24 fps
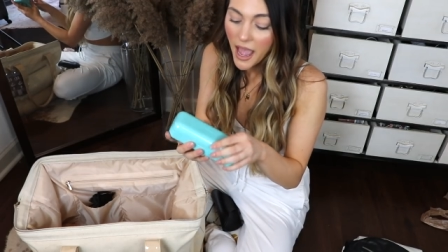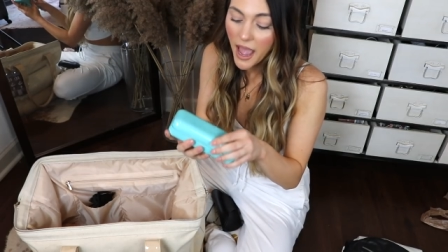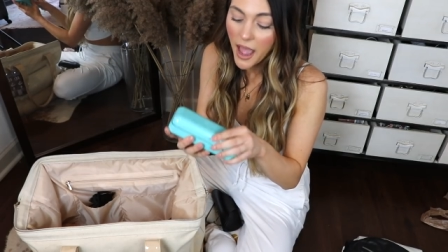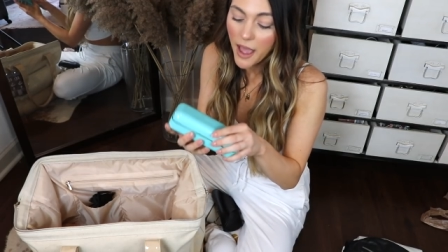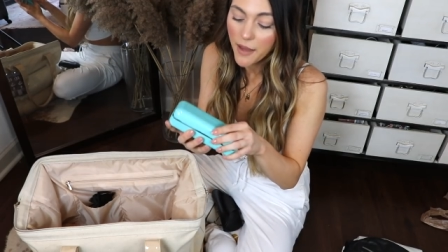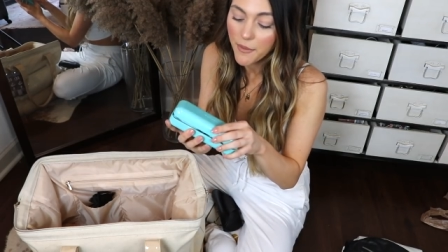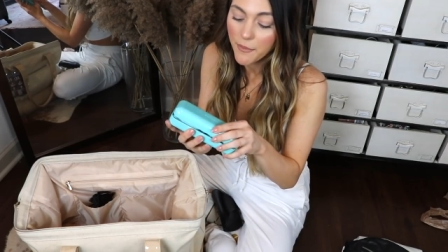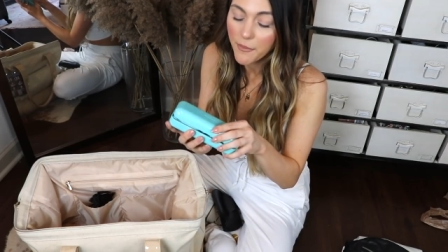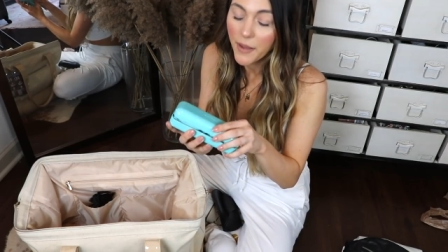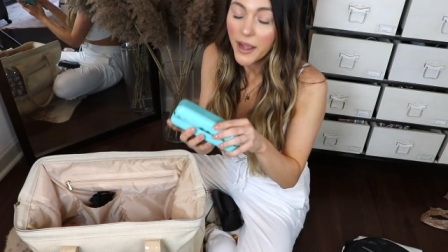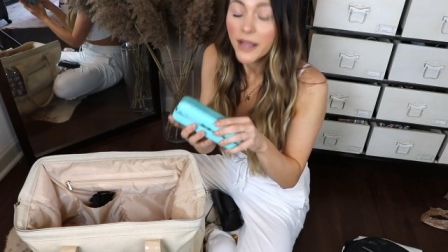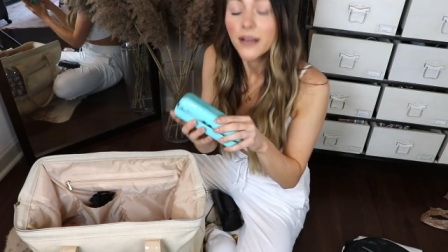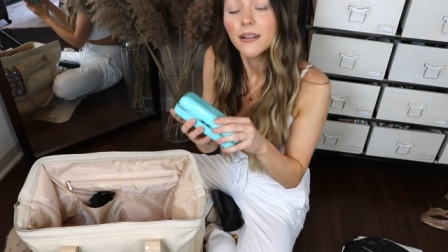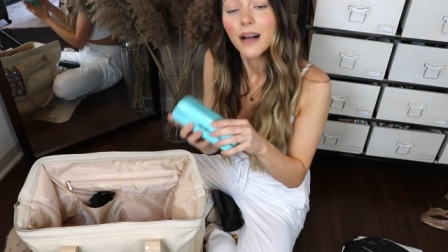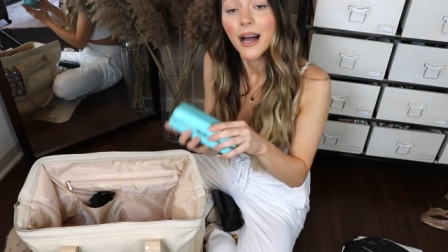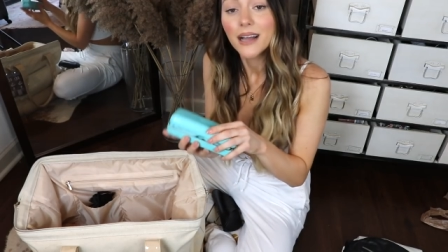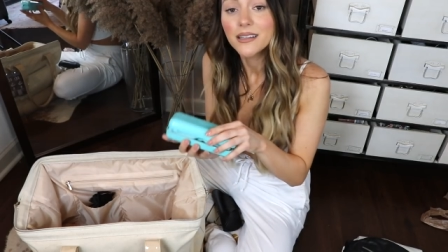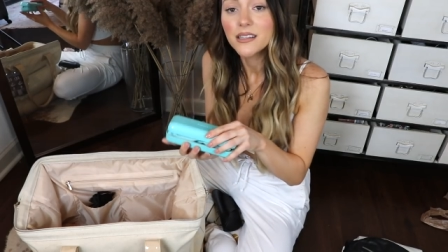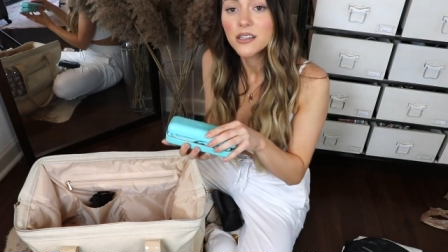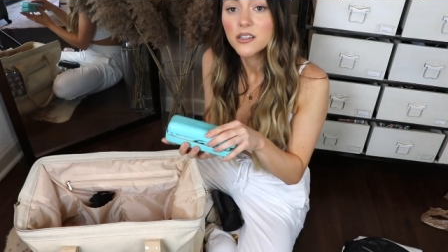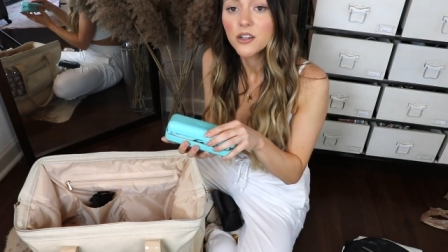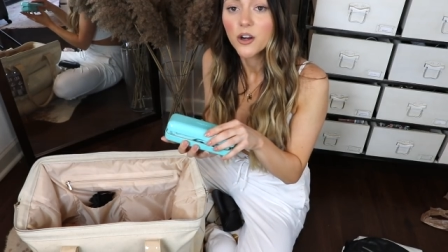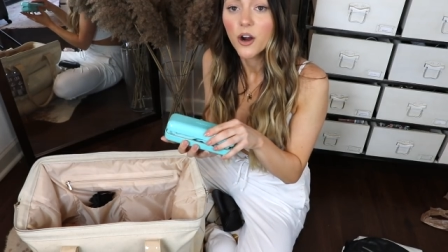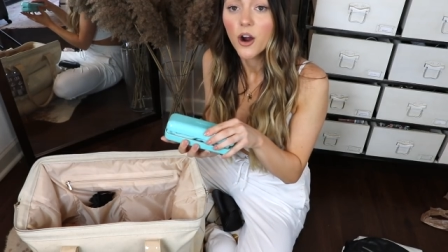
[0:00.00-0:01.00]
And my
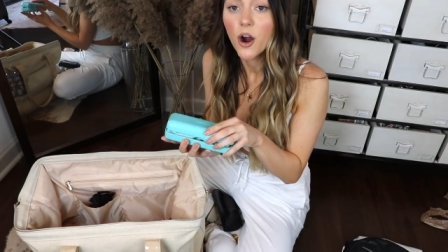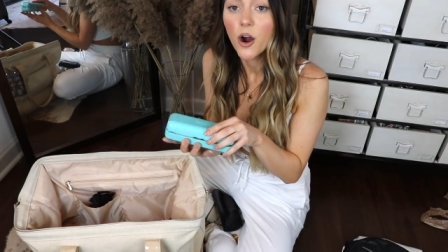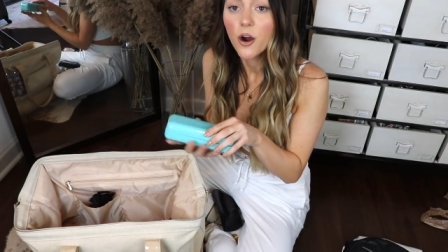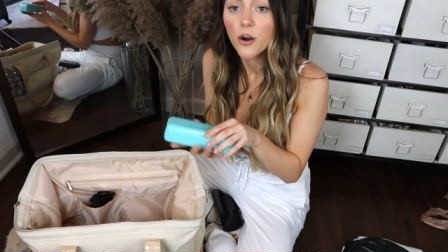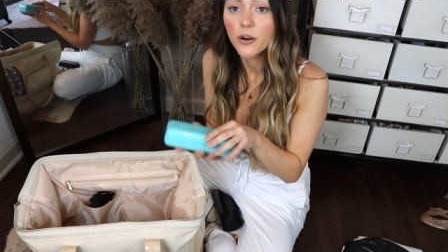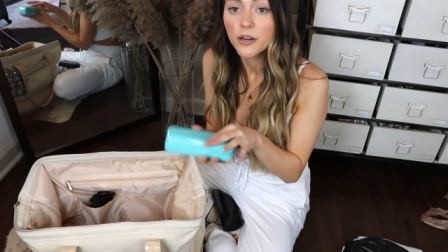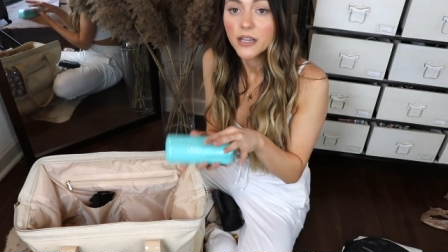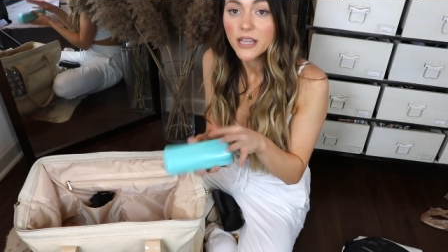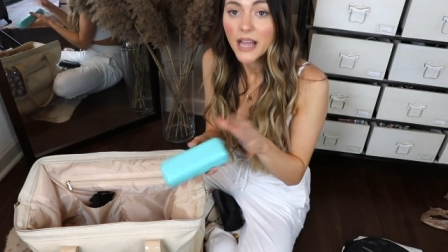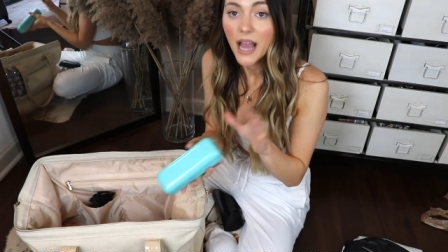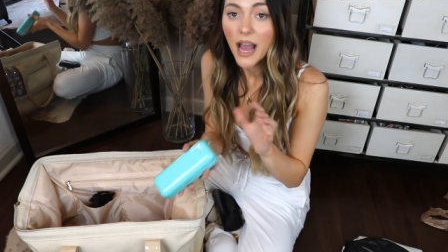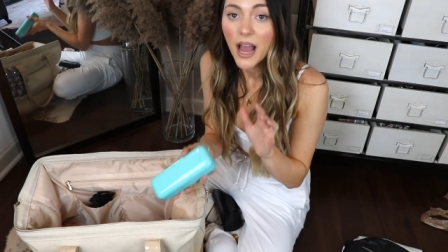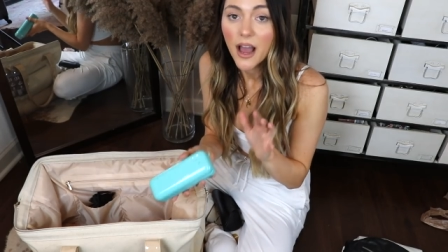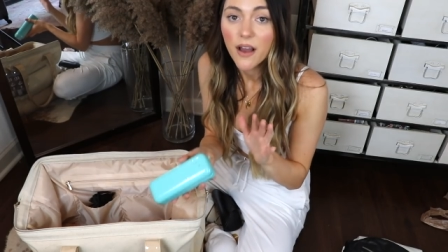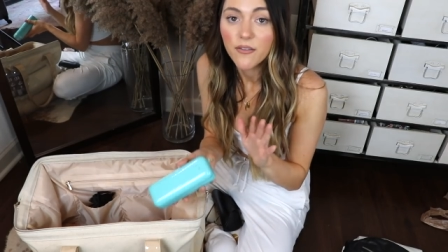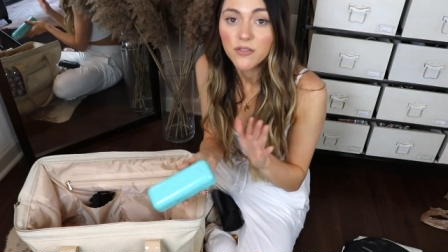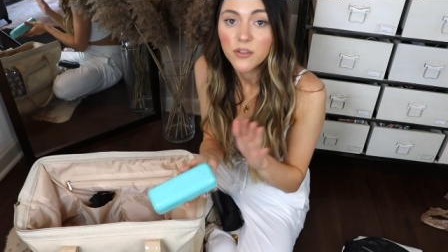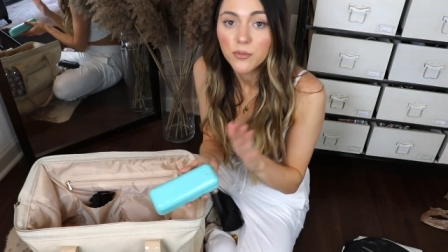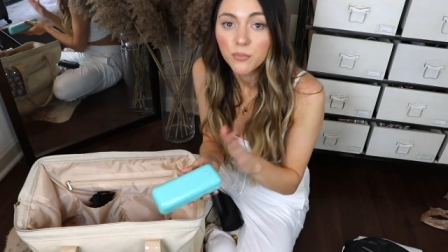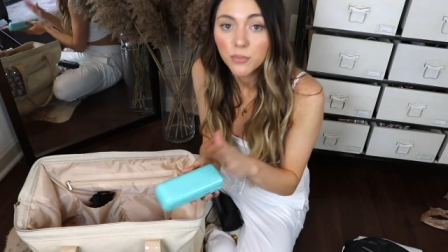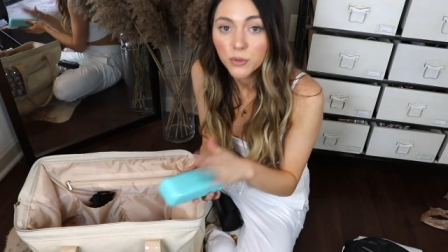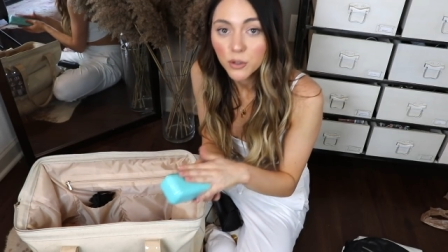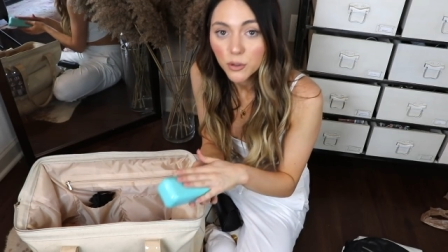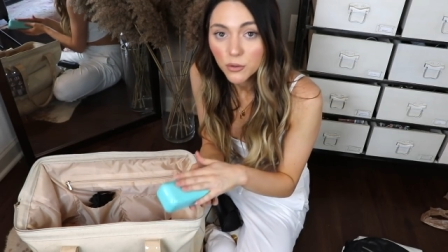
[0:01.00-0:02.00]
glasses are already have
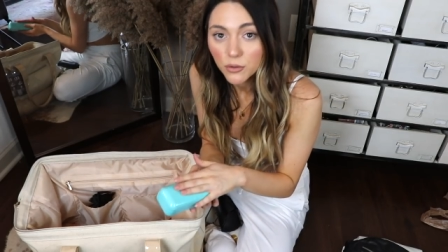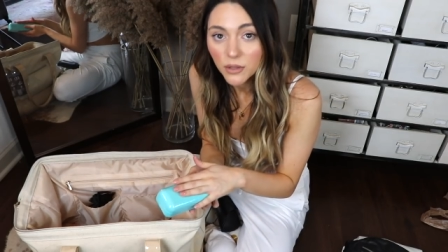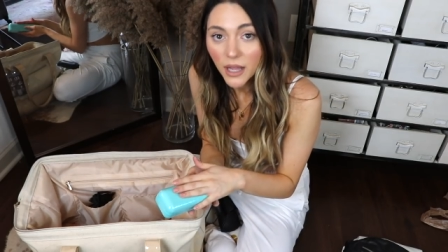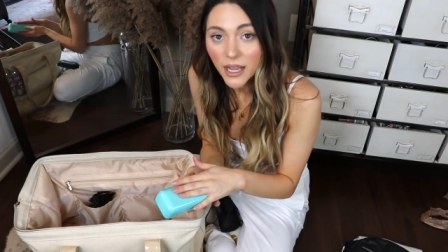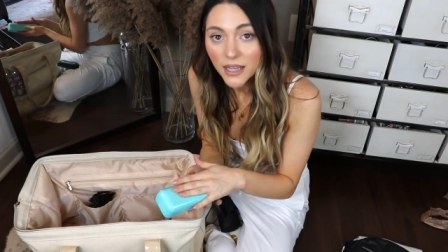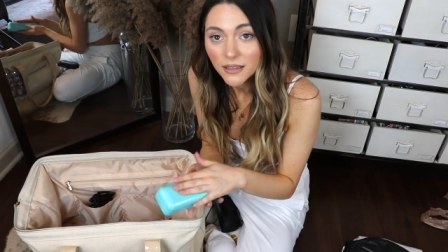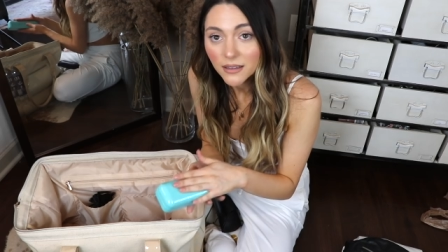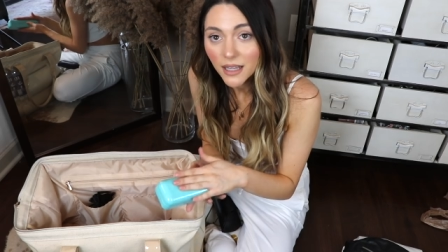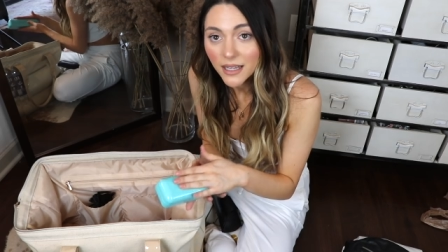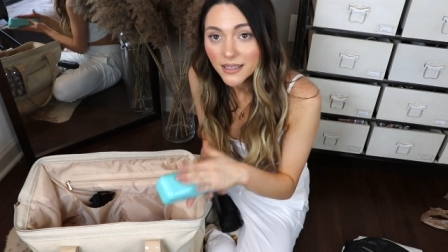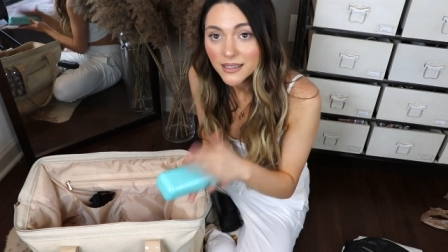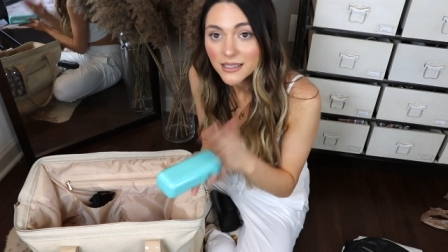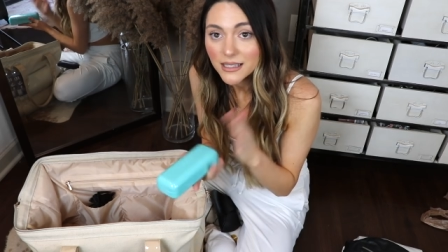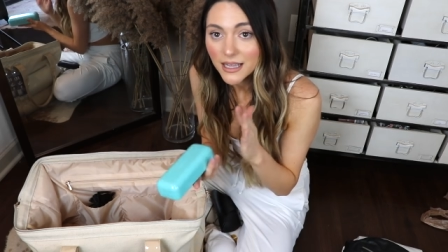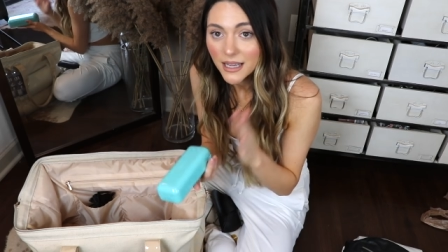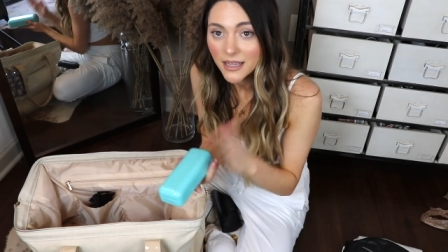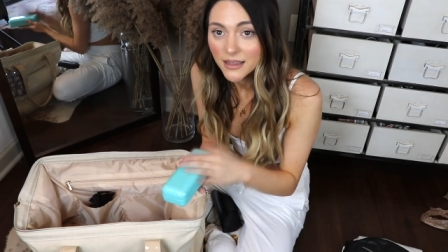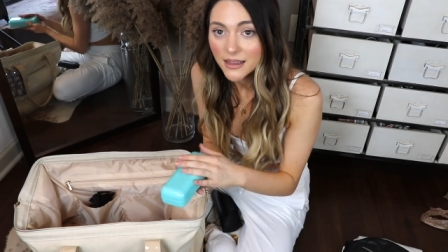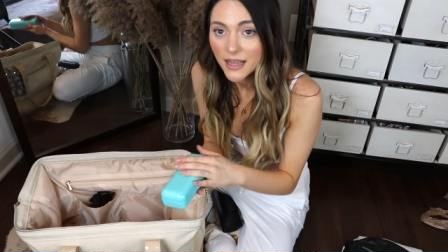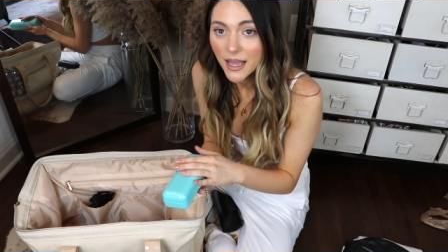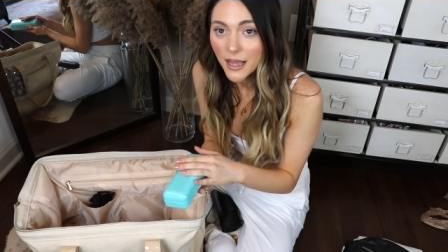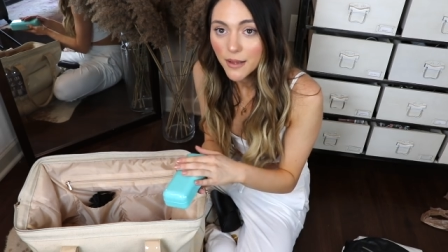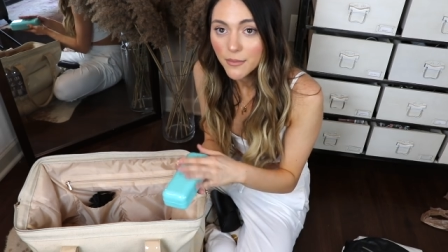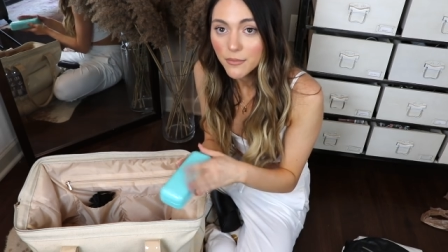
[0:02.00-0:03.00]
the blue light lens
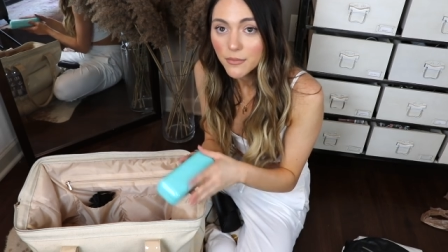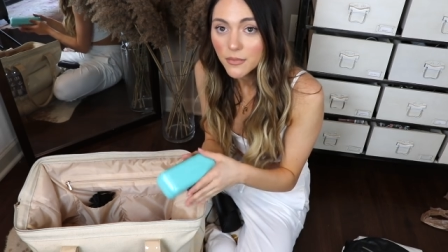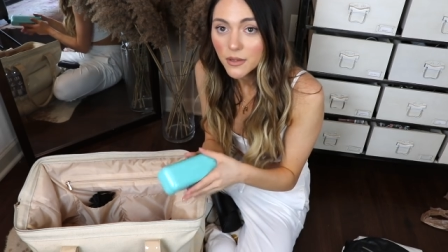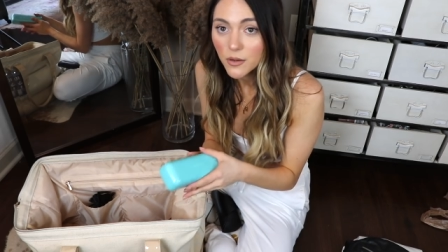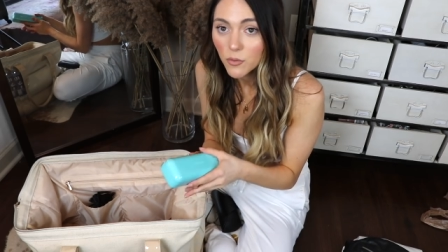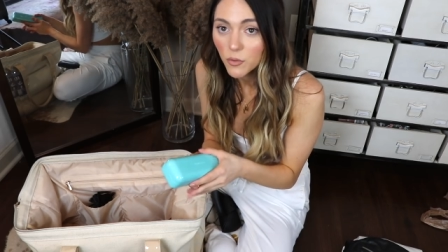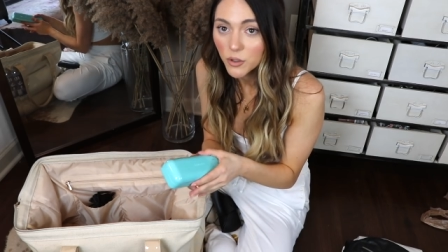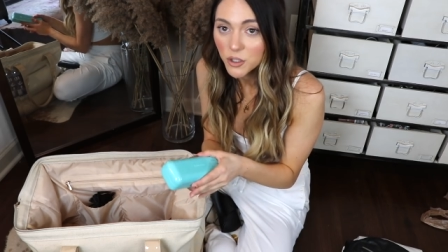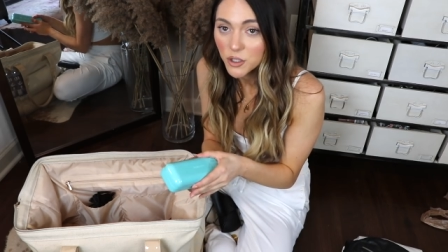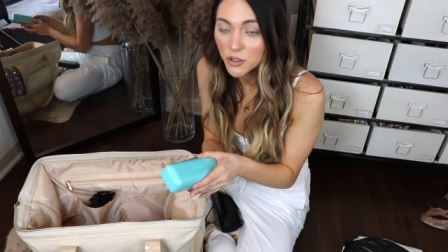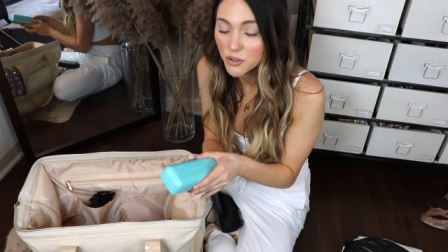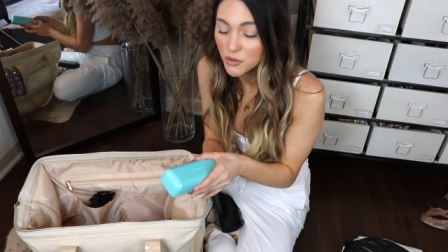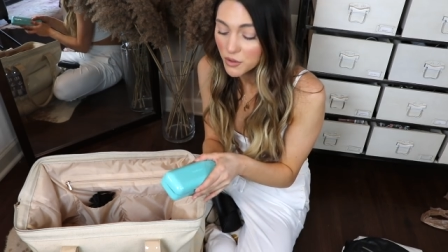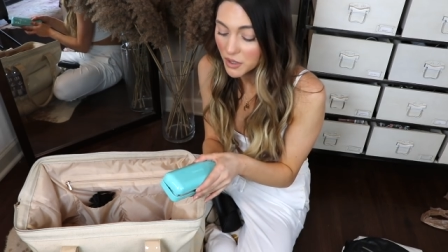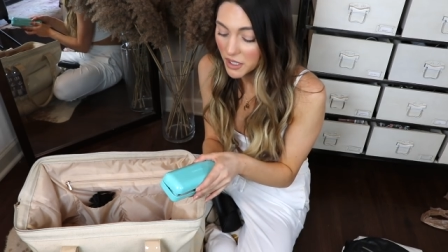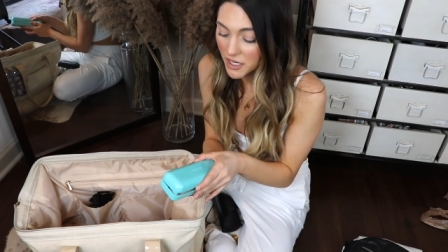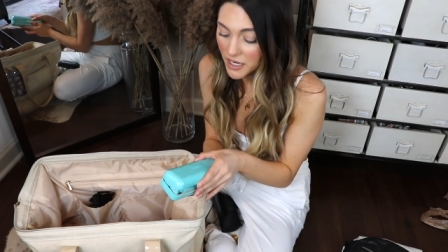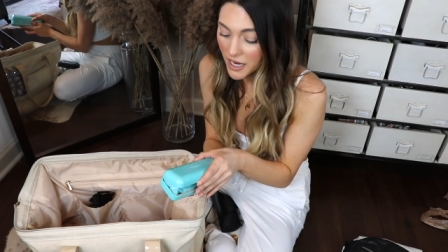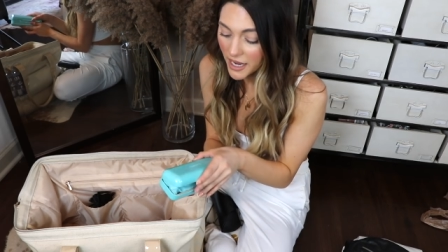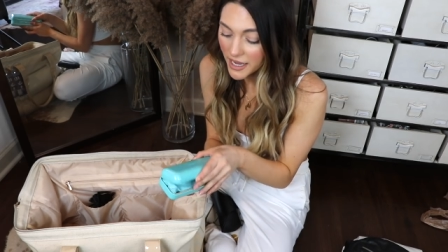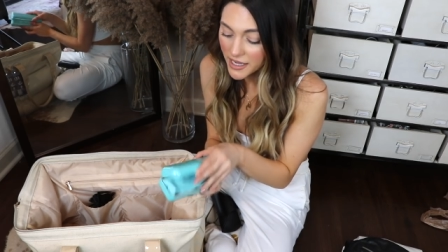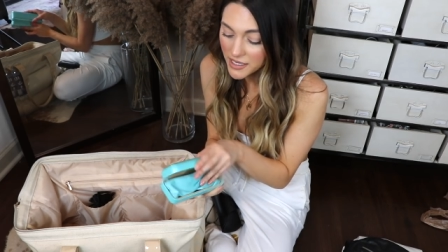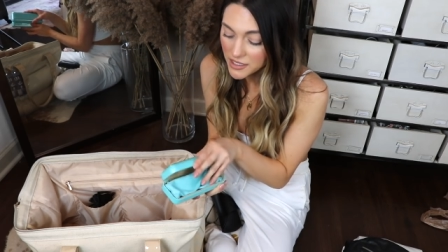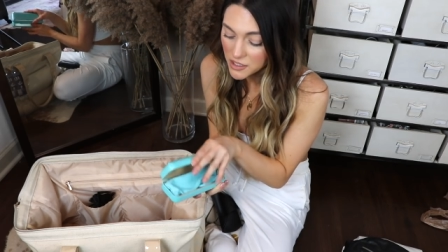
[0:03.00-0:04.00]
in them, which is really
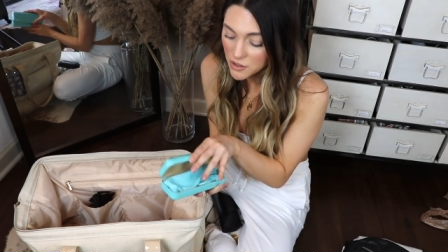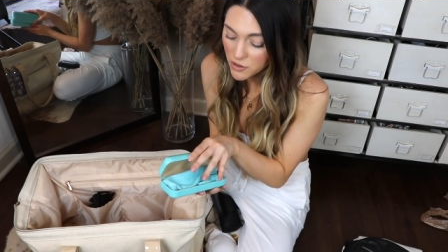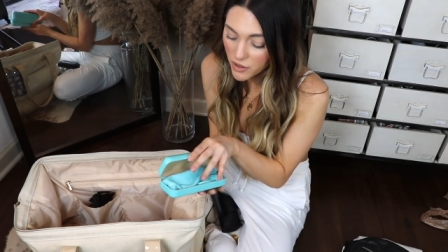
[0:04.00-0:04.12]
nice.